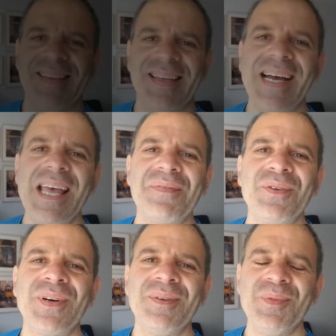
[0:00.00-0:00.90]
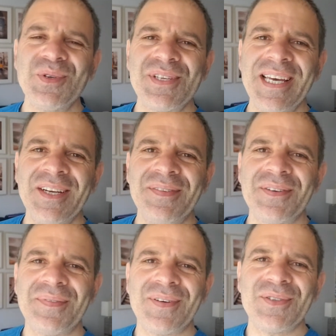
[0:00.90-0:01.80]
Hi everyone, Musa here
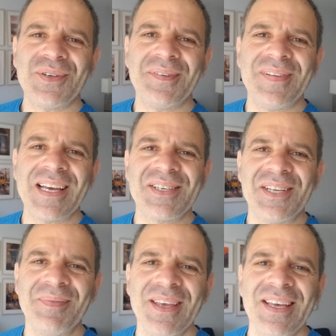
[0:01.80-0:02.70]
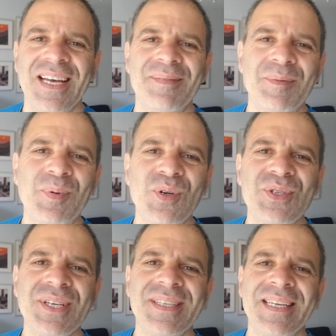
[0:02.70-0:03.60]
from Photo Reflection. I'm a
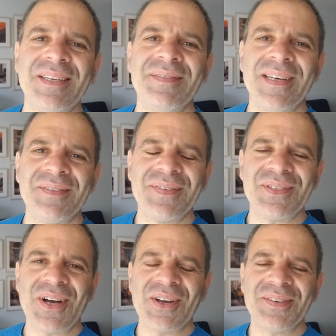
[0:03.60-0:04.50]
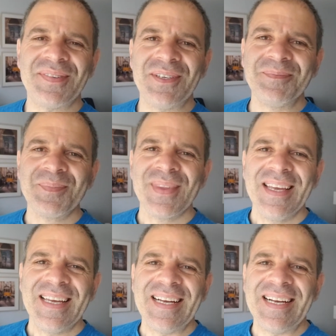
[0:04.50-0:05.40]
portrait and event photographer.
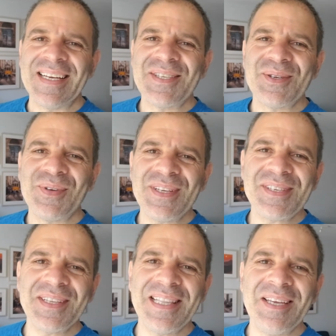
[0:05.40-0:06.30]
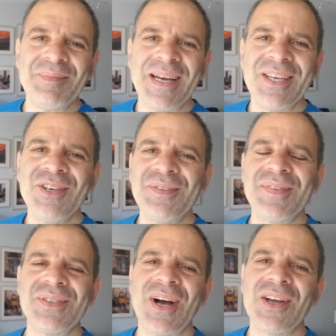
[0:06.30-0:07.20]
So recently my good
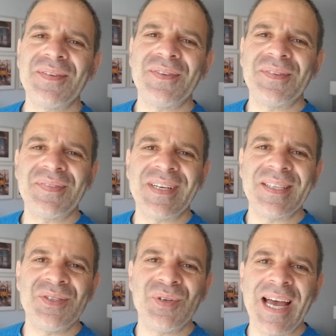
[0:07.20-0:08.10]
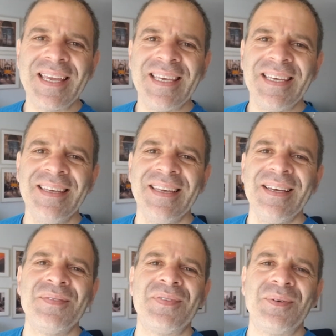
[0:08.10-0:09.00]
photographer friend Dragi
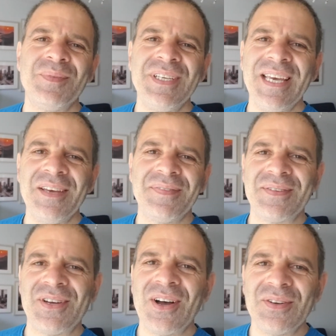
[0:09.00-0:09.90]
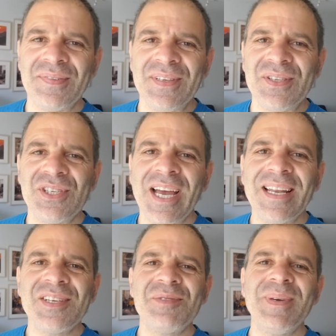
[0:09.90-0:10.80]
from DA Photography
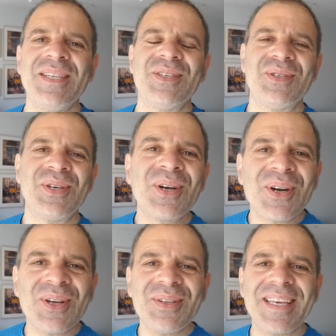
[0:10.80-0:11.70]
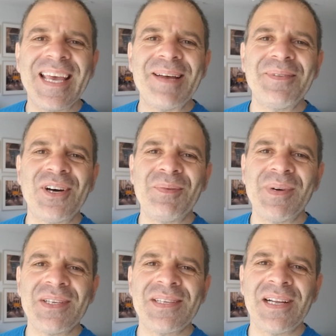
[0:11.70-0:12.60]
challenged me to turn the camera on
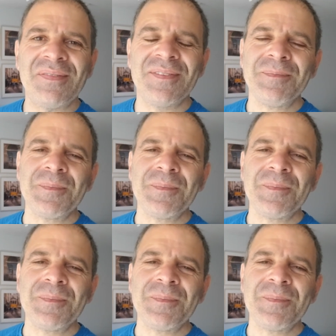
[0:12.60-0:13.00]
myself